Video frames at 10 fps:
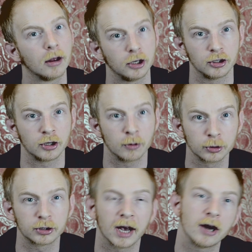you can
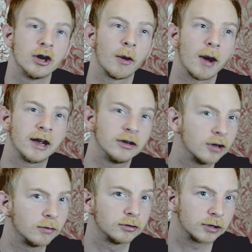also get, "No, I
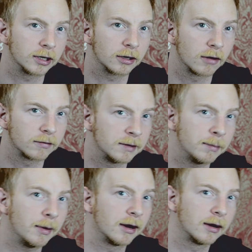don't drink coffee,
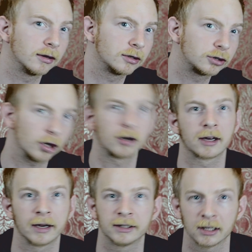but
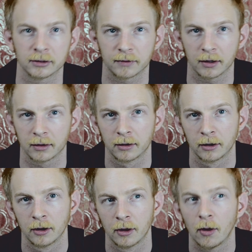chocolate cake sounds fun,"
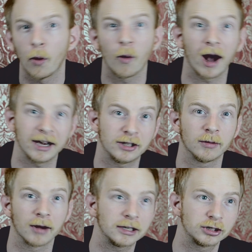or "I
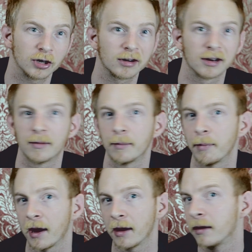don't like chocolate,
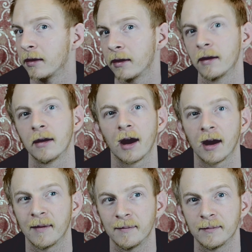but
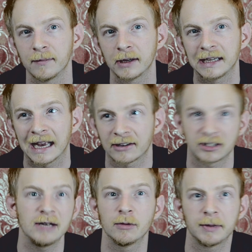
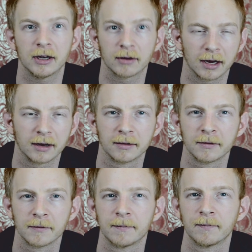tea would be okay."
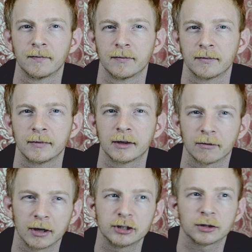
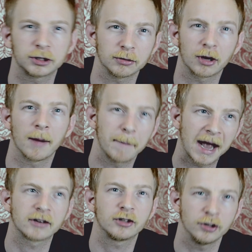Right, so she'll come
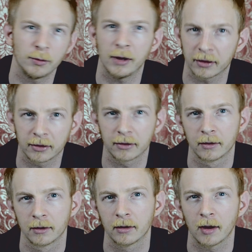back to you with
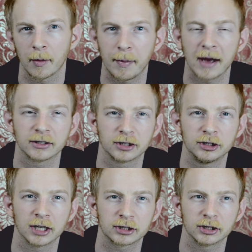a better
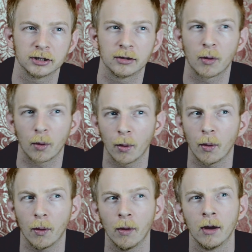suggestion
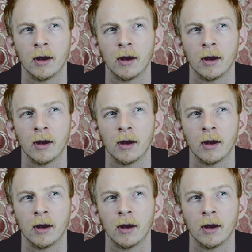or